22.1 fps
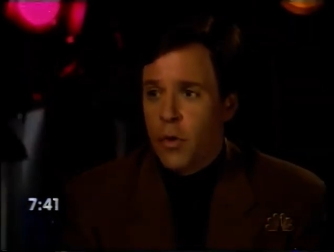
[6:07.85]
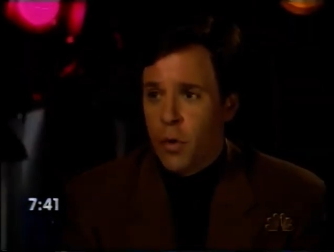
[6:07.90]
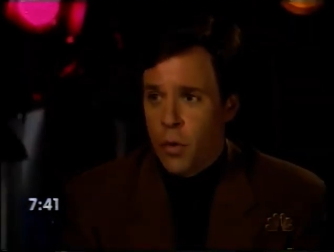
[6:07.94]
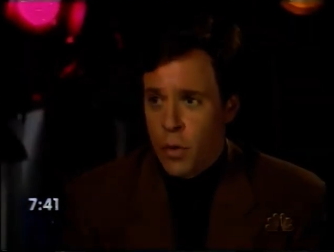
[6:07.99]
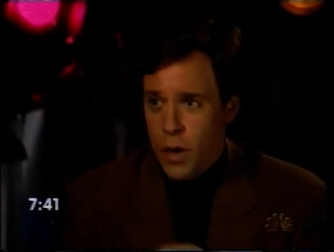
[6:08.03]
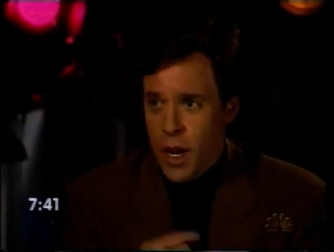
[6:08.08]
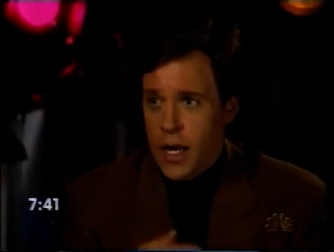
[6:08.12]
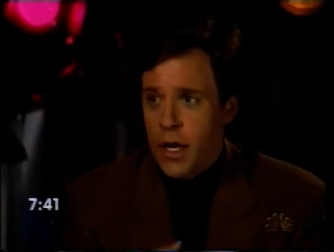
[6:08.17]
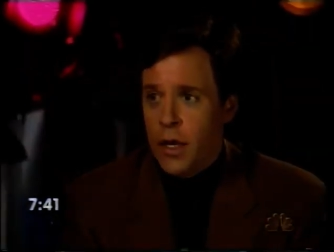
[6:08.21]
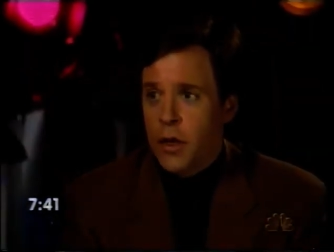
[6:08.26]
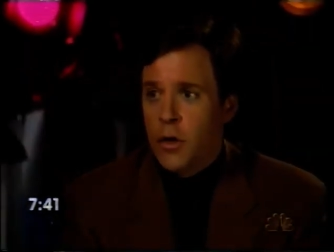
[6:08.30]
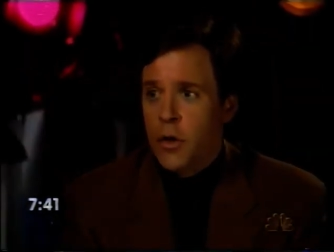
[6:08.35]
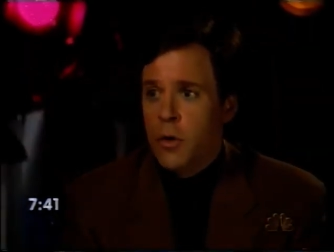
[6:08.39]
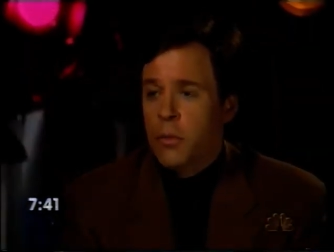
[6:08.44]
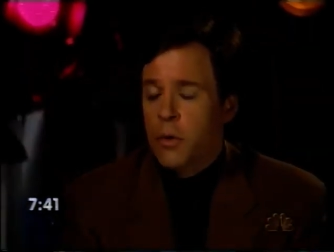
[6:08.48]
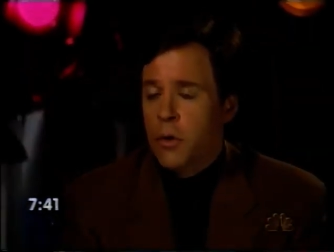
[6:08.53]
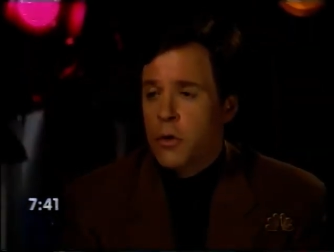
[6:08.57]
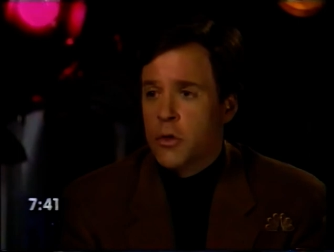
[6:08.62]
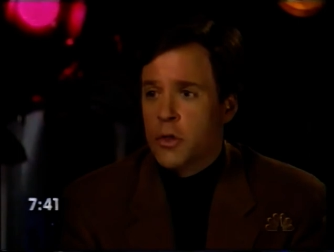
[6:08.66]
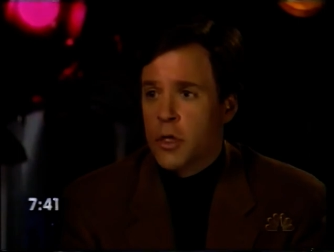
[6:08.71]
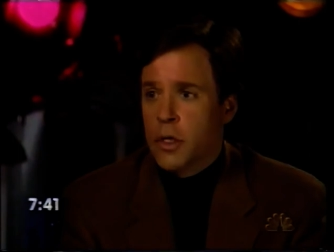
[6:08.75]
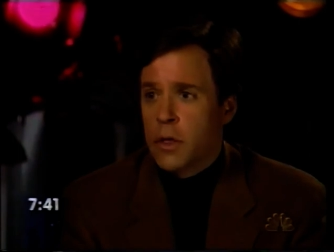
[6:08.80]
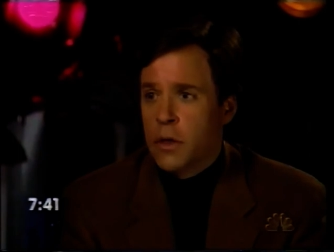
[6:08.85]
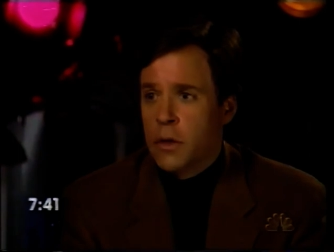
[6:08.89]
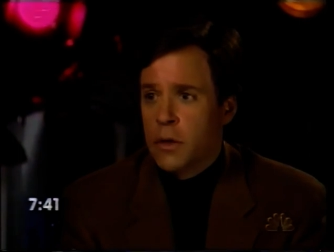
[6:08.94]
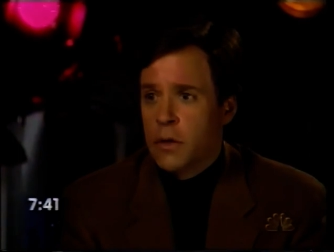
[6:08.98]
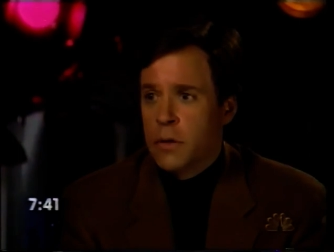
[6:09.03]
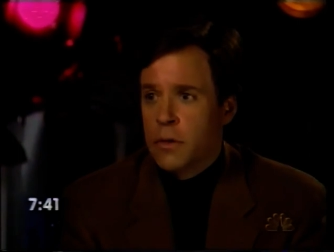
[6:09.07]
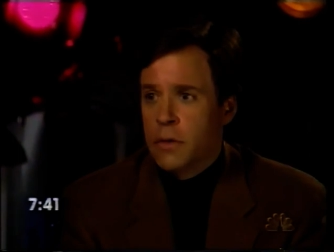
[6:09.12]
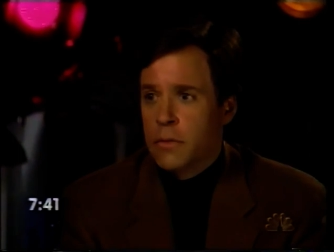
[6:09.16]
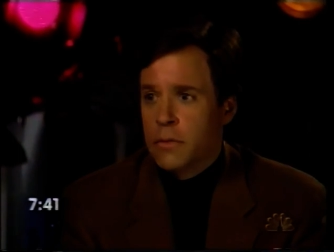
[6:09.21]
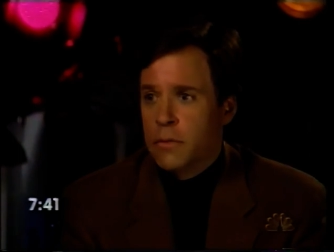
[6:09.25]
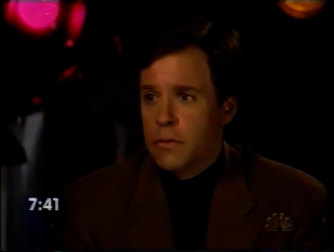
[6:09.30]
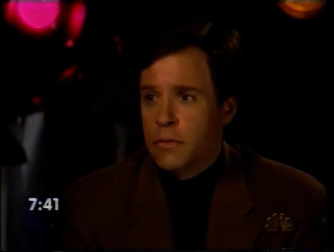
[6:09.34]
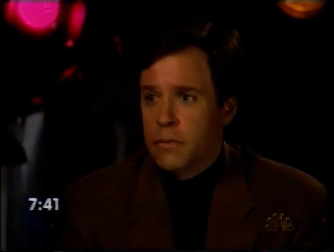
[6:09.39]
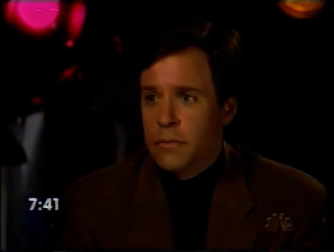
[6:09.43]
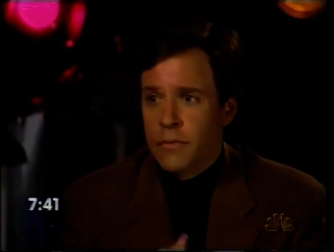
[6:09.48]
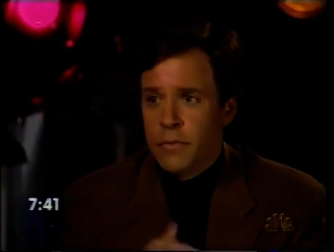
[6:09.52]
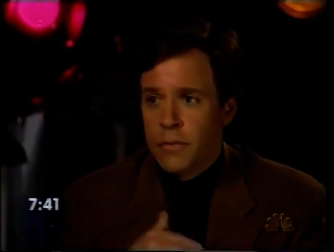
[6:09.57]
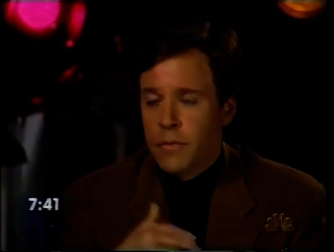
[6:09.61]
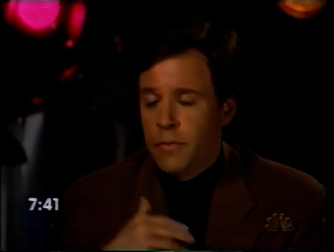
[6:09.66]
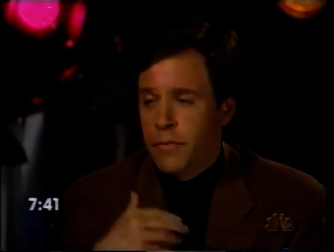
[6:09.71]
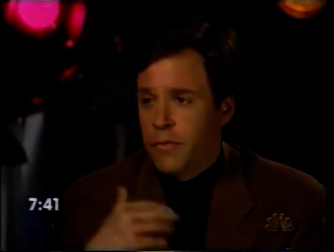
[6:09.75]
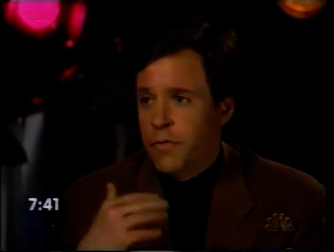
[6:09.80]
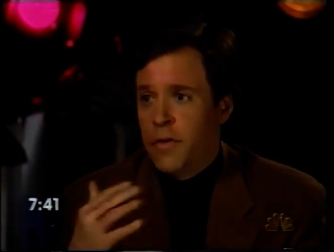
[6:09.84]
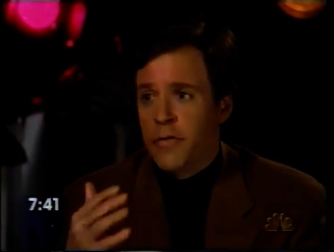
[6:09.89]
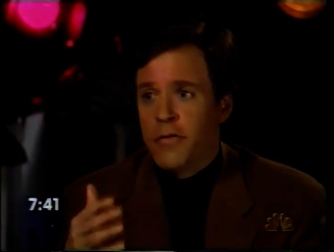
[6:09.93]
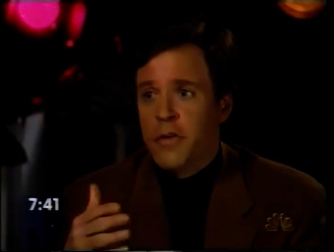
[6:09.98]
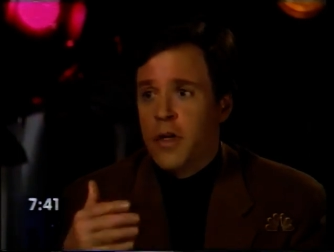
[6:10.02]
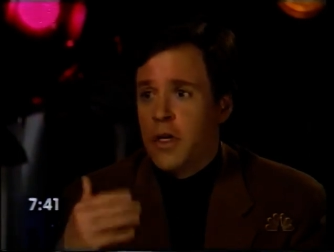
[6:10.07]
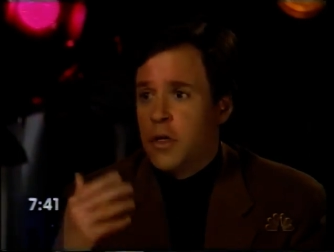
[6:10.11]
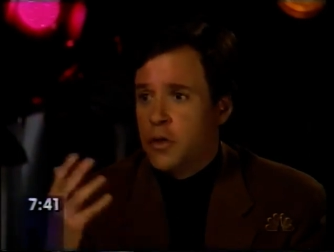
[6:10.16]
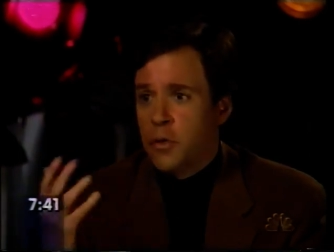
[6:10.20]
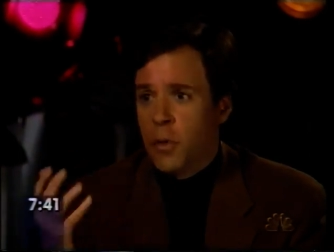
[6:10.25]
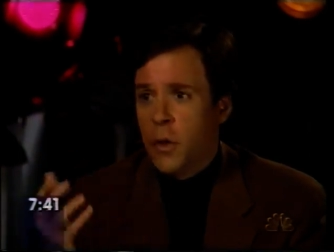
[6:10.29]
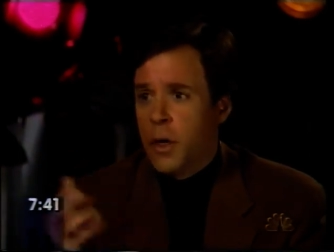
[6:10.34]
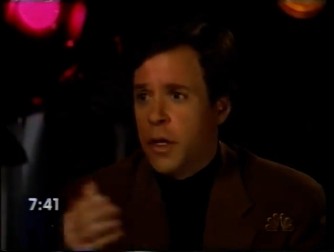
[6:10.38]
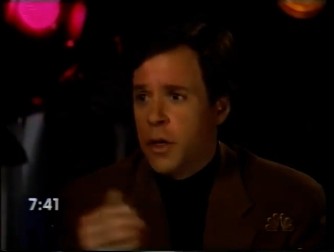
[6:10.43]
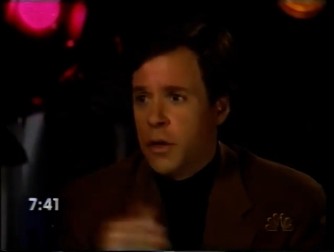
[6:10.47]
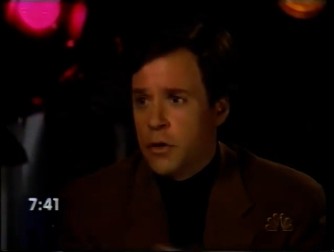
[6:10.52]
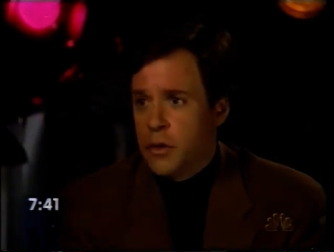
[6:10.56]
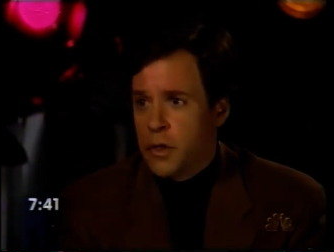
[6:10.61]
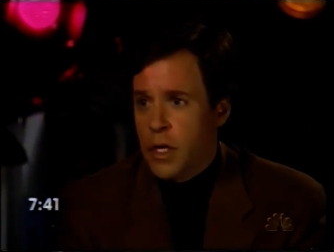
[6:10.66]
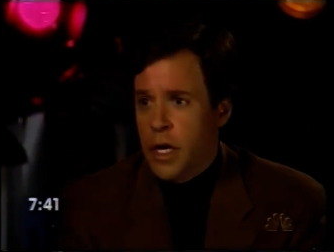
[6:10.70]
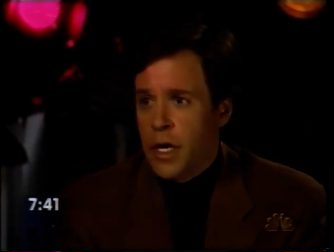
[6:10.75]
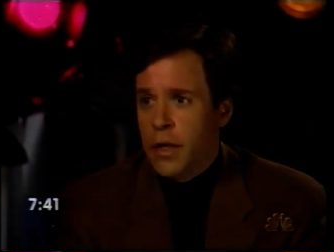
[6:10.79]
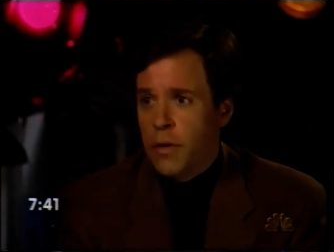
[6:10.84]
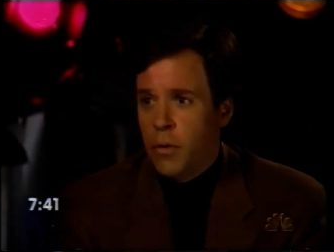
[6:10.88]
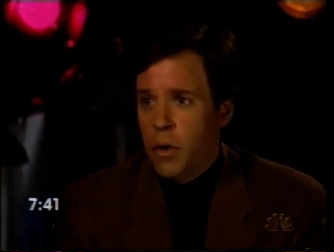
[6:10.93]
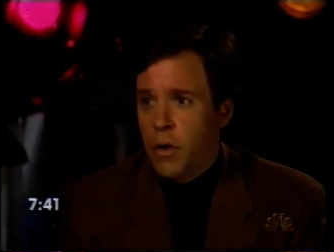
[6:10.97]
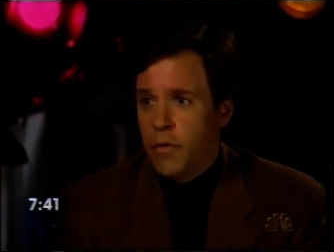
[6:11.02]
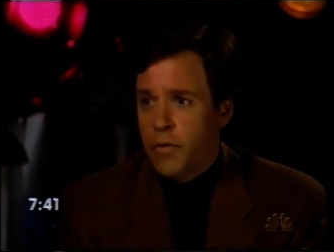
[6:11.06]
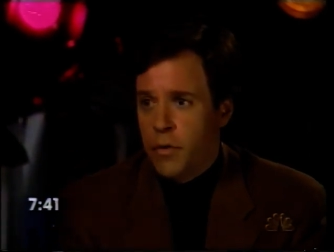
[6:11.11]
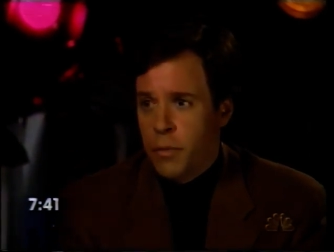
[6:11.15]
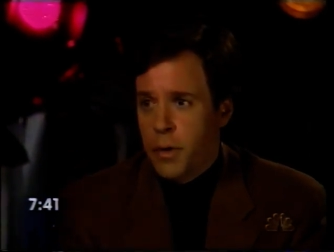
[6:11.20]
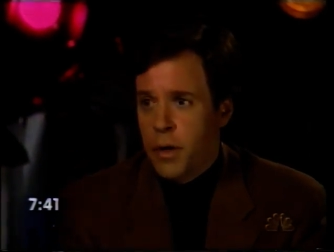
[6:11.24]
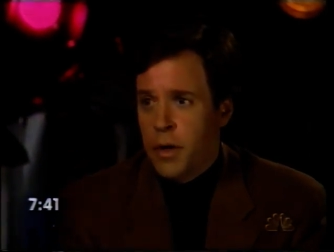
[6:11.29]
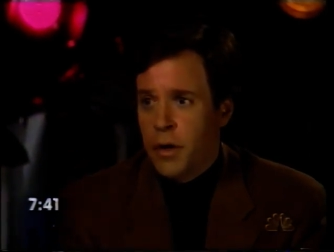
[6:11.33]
creating new music. 15, 20 years down the road